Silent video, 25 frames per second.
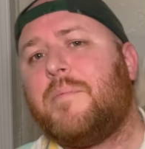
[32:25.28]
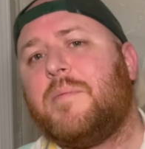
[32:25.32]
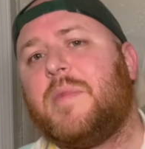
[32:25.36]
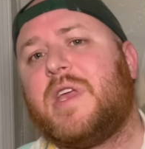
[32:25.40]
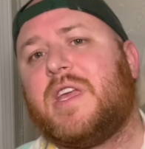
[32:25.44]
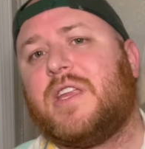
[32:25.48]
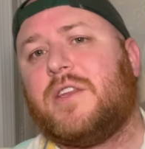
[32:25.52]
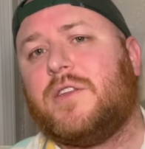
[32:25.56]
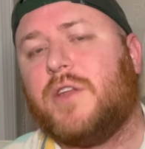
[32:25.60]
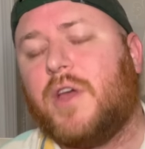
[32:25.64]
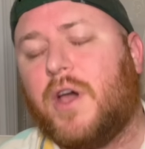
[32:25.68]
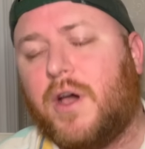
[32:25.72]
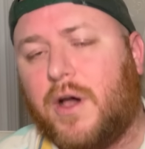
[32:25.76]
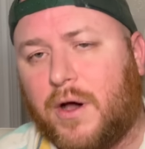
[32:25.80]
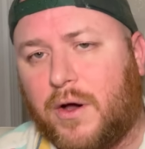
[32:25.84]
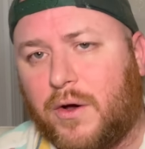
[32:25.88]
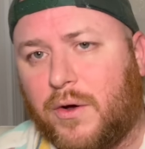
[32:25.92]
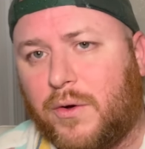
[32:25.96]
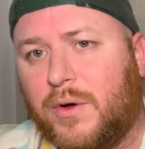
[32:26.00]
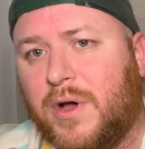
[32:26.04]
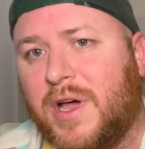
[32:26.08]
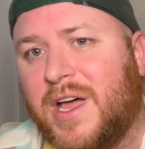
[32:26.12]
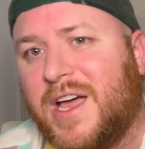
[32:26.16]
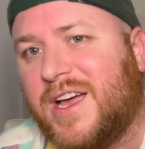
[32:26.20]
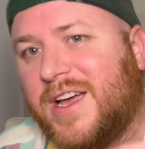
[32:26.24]
me
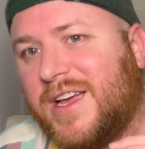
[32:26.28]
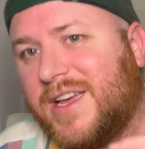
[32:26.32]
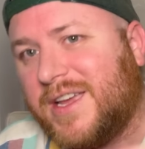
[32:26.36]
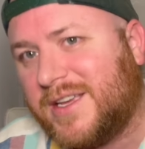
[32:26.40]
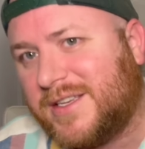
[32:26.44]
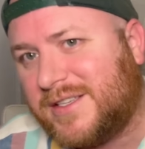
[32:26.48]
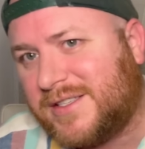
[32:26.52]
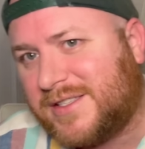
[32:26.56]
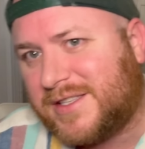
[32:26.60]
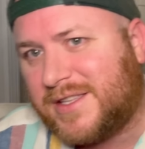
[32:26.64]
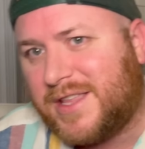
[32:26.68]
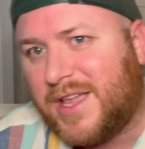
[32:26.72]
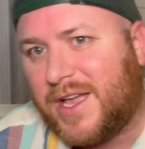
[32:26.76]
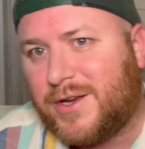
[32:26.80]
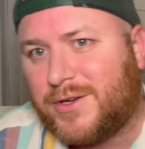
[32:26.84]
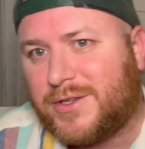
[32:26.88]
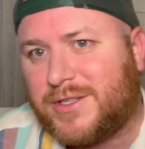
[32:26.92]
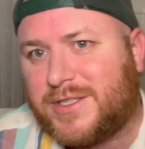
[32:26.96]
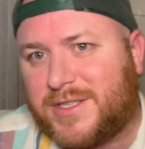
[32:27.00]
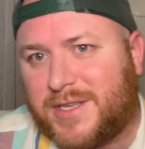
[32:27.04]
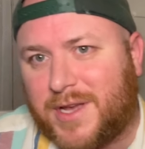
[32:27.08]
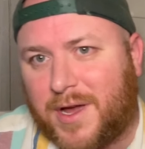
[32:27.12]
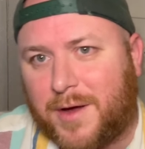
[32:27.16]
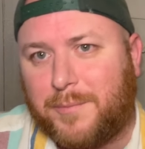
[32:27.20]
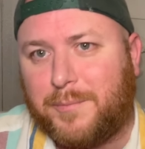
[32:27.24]
know, is there
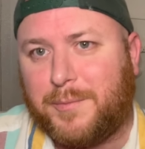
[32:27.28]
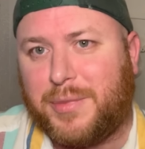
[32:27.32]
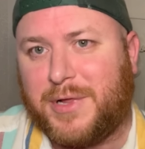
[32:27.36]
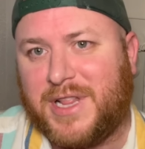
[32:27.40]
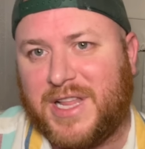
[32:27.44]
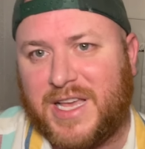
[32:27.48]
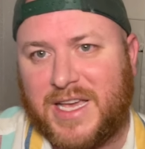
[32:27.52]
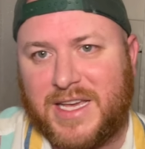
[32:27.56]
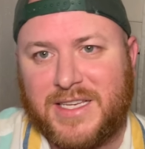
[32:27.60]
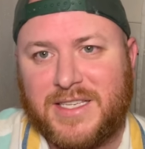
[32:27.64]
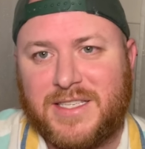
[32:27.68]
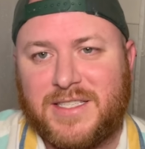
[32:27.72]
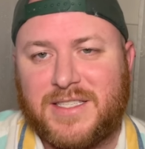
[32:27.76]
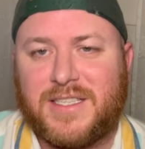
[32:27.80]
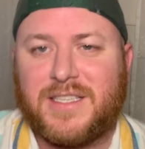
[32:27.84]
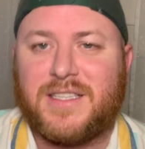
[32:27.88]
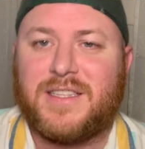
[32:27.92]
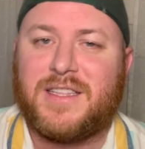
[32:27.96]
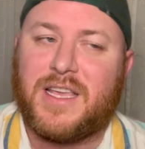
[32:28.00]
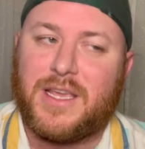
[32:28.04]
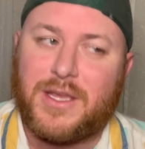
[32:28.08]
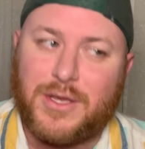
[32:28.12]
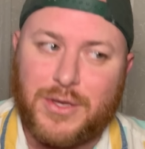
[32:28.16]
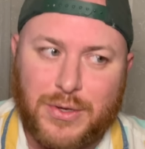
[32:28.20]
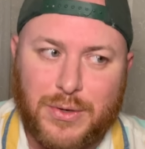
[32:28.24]
some place
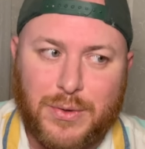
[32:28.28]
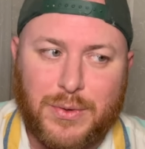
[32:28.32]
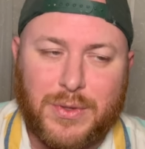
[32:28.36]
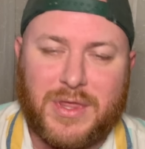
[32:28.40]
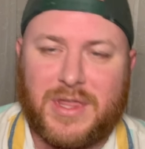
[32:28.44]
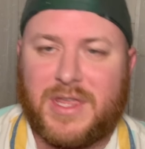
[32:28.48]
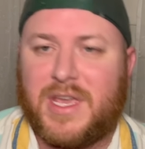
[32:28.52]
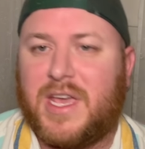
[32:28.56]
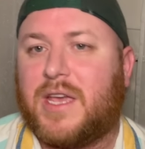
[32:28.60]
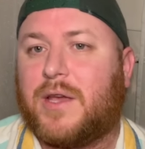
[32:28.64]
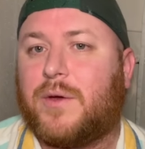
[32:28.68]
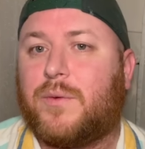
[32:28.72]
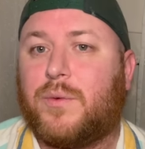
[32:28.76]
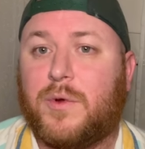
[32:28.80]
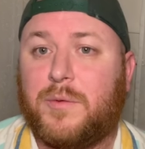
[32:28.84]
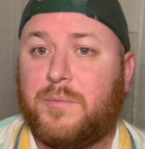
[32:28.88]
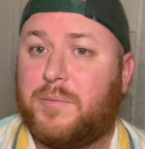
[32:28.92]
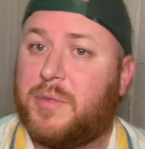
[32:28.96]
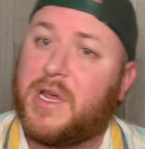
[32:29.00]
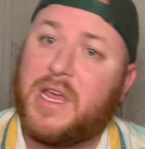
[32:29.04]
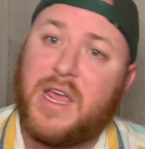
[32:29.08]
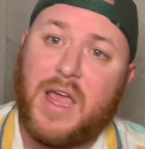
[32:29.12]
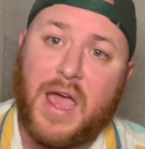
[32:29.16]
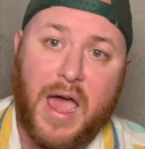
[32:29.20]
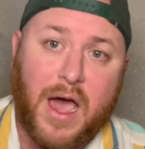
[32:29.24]
that you think would
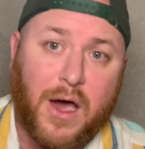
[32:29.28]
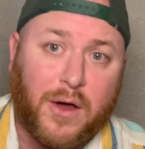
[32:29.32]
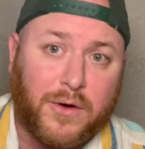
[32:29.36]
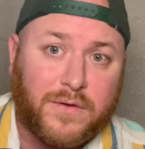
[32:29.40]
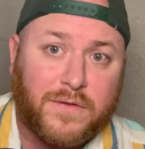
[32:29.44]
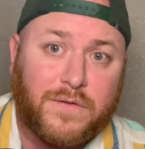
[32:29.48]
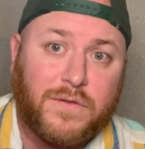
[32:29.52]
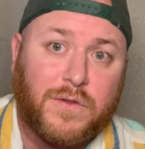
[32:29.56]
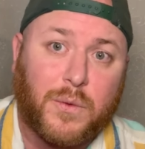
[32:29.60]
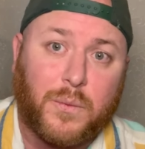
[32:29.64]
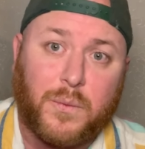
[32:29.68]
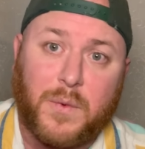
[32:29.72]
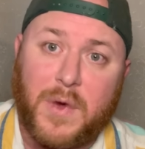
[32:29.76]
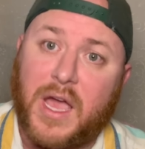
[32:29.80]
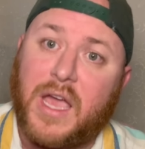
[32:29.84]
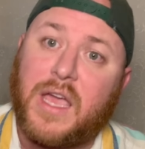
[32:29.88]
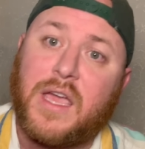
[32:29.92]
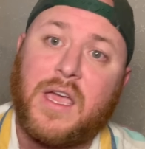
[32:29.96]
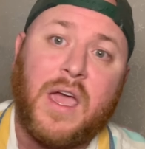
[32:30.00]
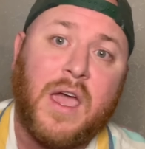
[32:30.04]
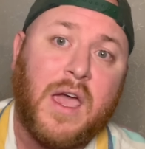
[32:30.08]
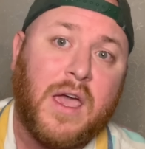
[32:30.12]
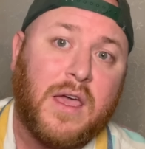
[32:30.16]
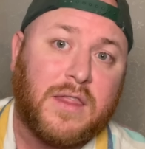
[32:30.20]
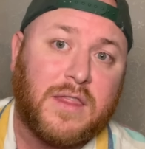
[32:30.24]
be out of the
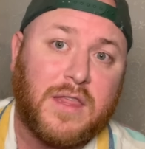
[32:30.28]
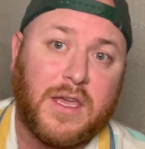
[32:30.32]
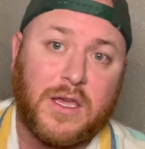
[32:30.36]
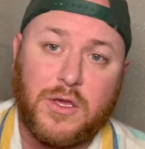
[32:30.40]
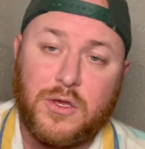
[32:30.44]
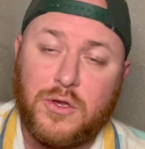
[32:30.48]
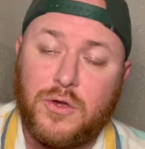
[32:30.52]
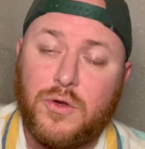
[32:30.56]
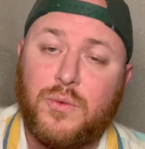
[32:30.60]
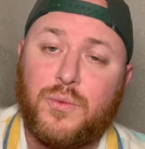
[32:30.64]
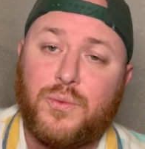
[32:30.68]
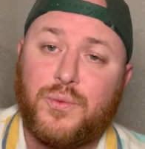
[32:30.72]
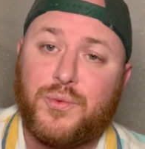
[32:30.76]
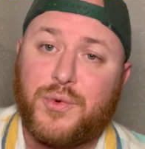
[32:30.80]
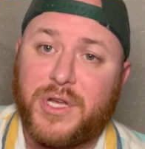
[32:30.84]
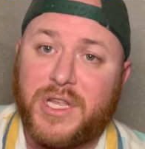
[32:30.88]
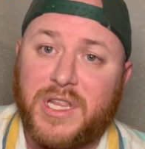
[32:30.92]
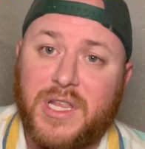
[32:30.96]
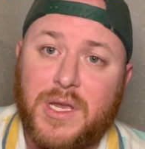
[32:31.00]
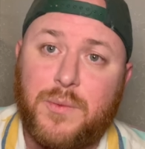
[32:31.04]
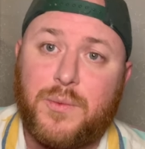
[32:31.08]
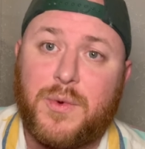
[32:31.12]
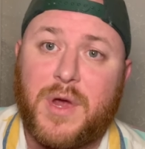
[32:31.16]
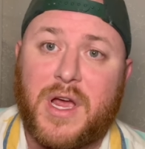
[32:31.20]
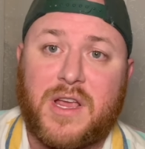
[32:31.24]
way that you
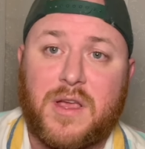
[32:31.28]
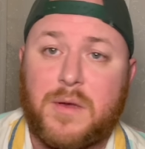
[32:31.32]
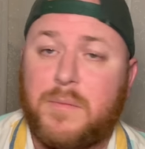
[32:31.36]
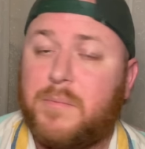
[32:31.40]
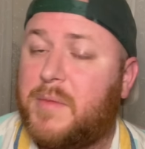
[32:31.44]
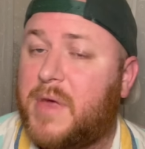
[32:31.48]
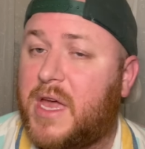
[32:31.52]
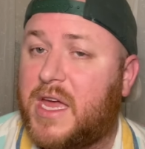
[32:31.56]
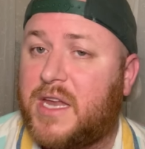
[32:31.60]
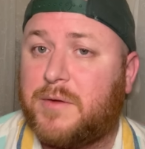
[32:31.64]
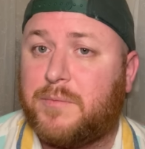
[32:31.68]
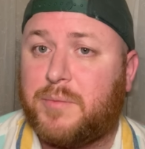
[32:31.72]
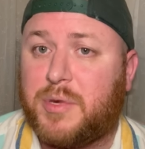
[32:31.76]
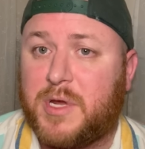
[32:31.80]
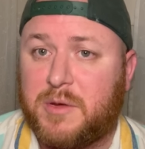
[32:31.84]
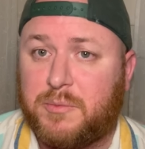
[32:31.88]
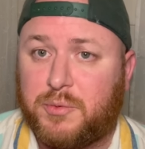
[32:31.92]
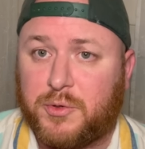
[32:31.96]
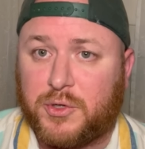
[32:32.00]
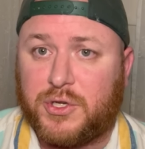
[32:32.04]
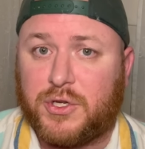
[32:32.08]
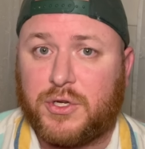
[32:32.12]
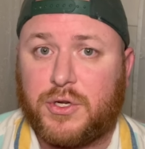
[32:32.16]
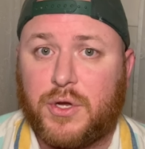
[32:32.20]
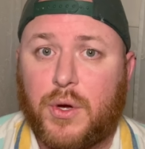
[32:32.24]
really recommend
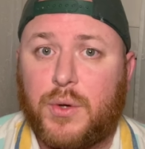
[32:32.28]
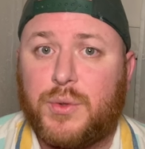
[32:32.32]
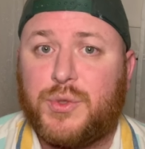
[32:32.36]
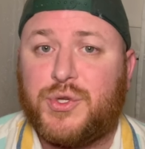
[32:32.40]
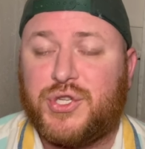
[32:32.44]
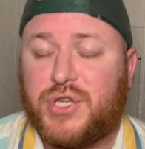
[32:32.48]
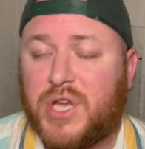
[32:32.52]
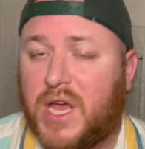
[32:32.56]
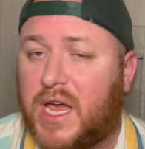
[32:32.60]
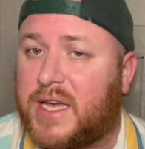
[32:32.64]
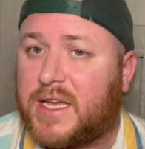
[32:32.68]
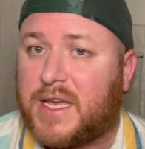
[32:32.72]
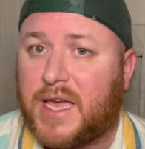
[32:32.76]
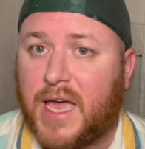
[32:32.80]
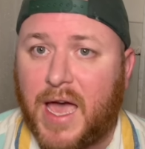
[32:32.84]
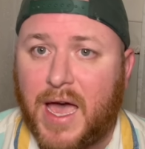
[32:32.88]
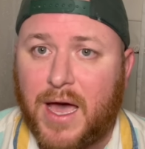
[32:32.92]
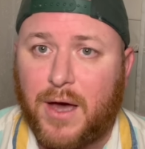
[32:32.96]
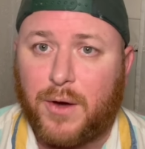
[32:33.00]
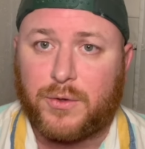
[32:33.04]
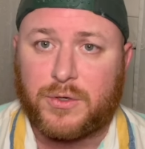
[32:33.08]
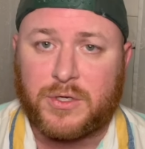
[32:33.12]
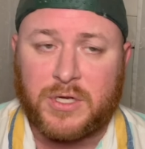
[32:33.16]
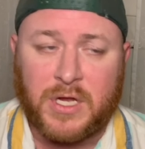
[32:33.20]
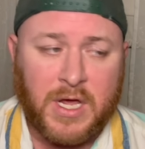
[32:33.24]
people to go check
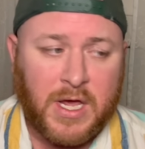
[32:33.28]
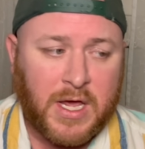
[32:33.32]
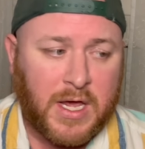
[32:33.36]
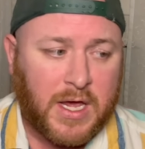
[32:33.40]
out?